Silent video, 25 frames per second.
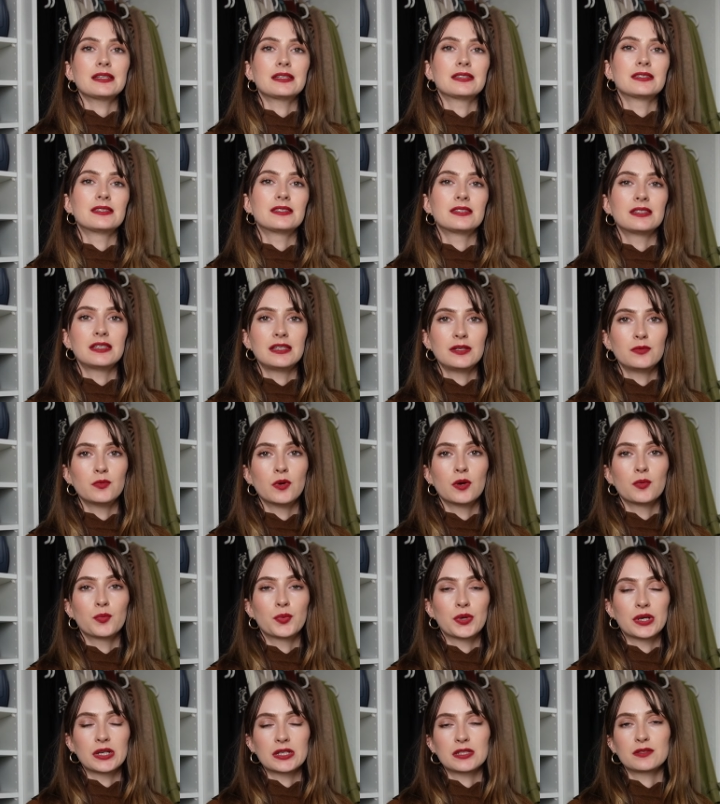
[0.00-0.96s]
and see
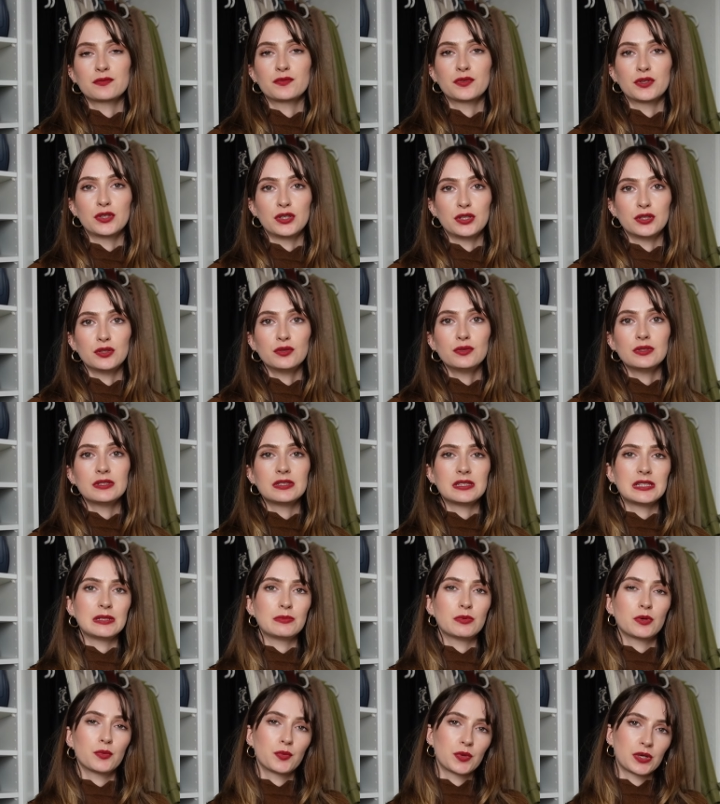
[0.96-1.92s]
what works for you and see
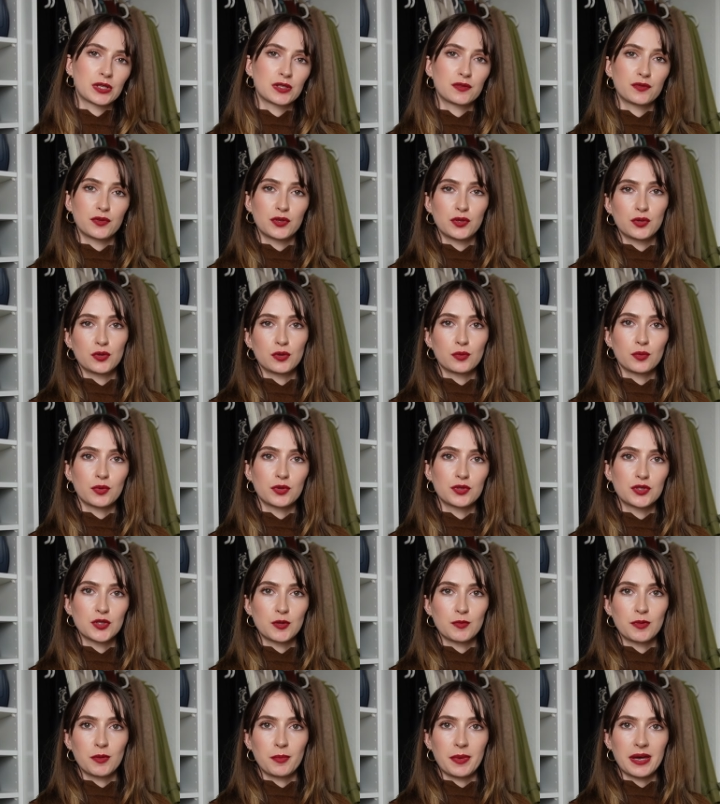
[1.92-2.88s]
what works for your
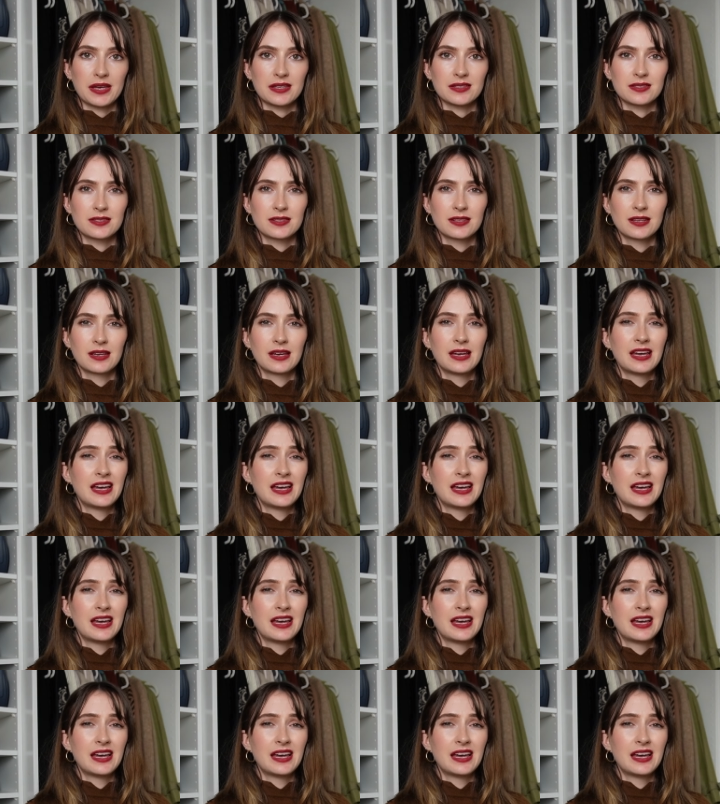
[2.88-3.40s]
wardrobe the best.